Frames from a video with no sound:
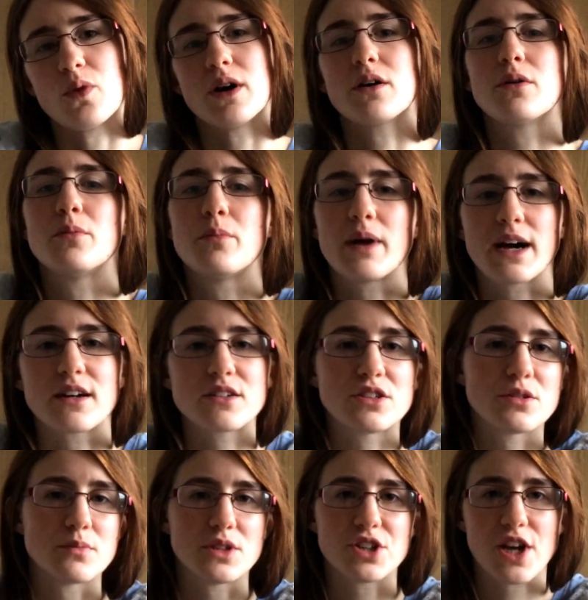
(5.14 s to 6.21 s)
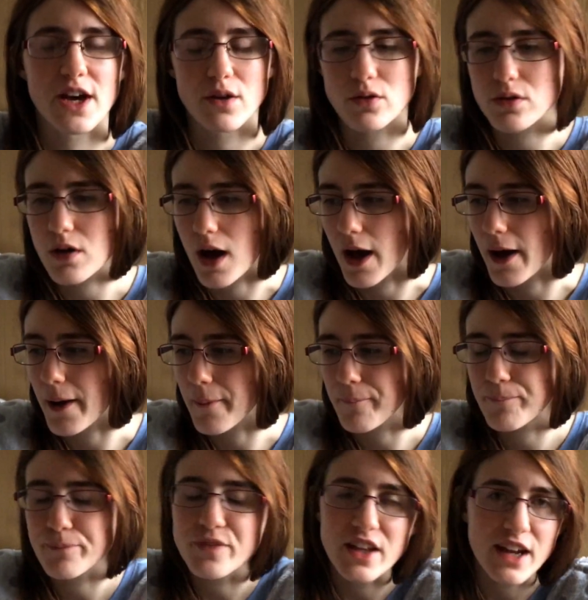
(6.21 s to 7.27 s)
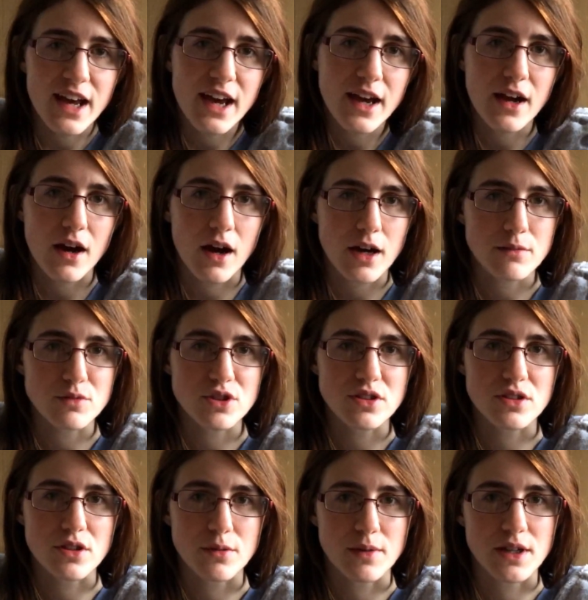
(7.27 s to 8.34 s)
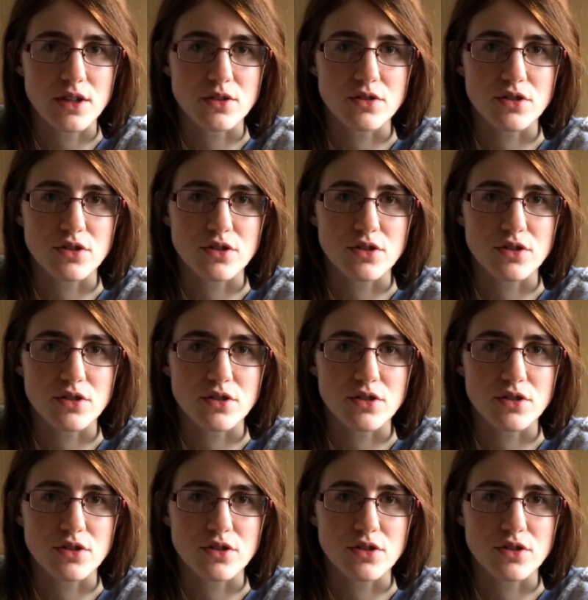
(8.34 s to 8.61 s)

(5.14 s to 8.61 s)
welcome back to my channel. Today I'm just going to be